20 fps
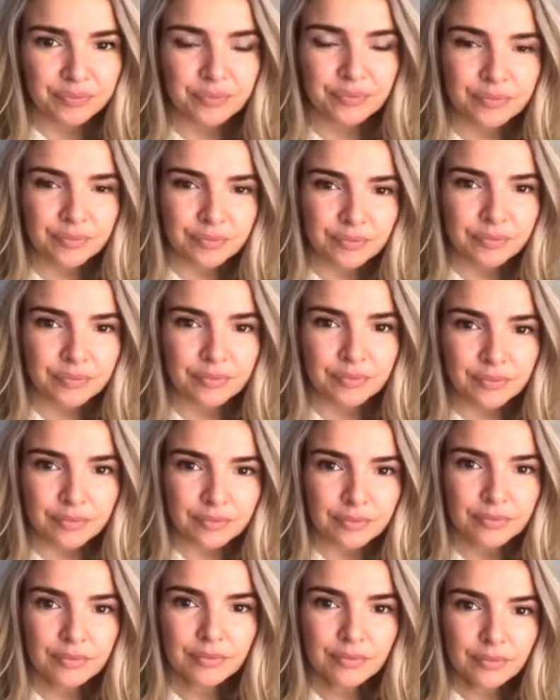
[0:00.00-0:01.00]

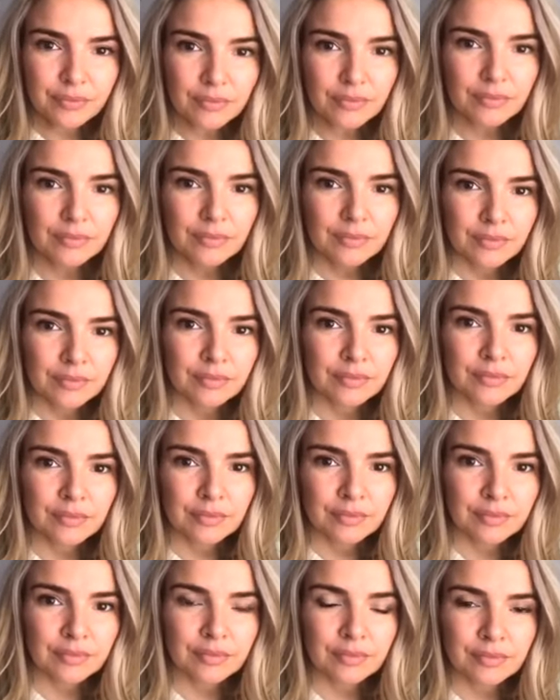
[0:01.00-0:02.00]

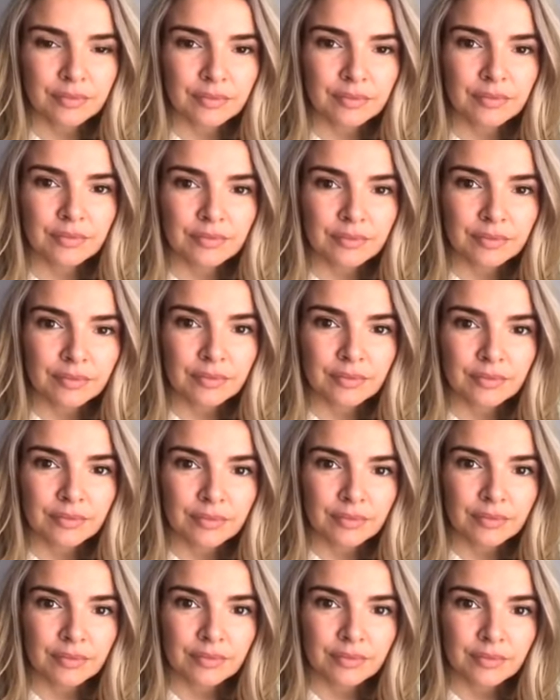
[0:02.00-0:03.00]

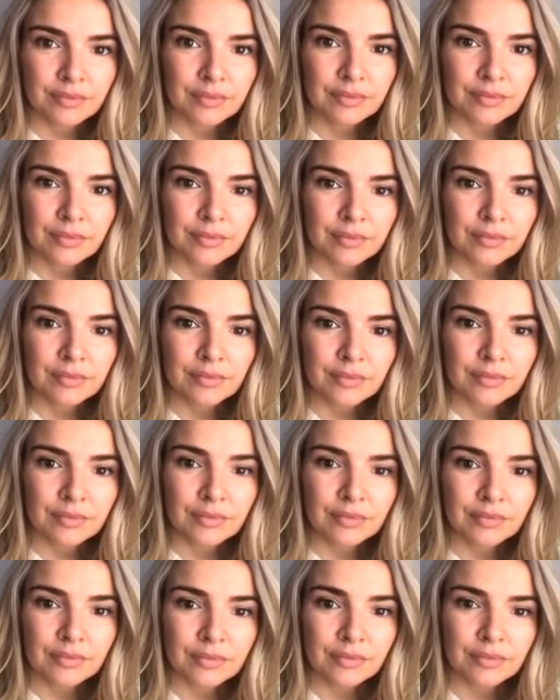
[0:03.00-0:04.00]

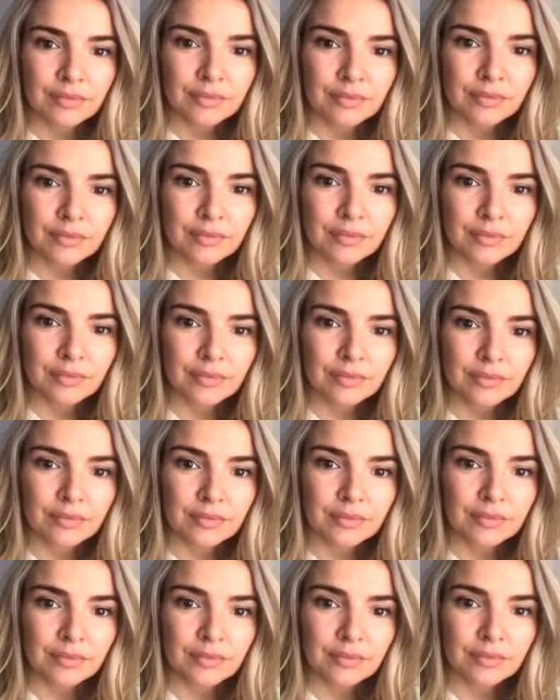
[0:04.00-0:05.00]

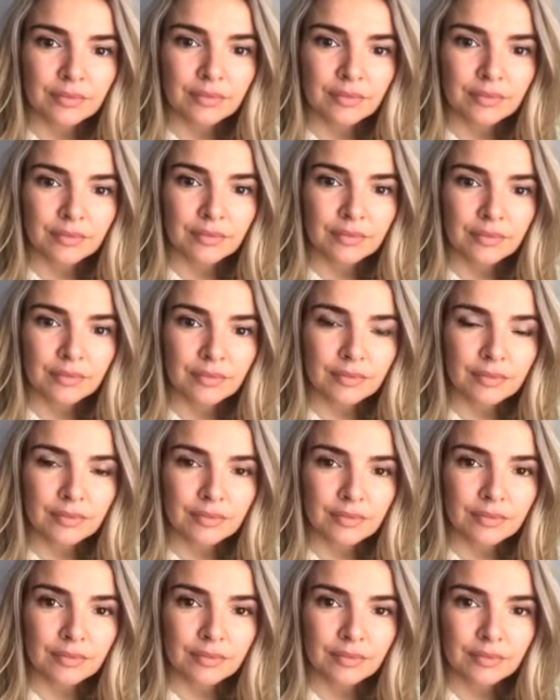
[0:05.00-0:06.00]

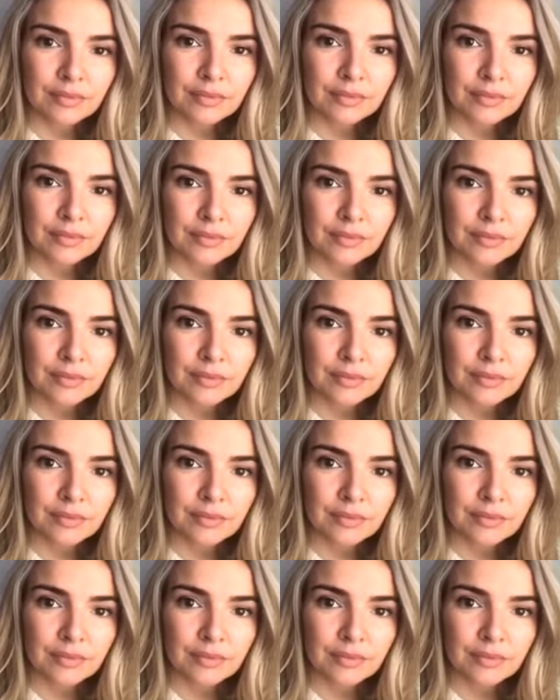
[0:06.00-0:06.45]
[no speech]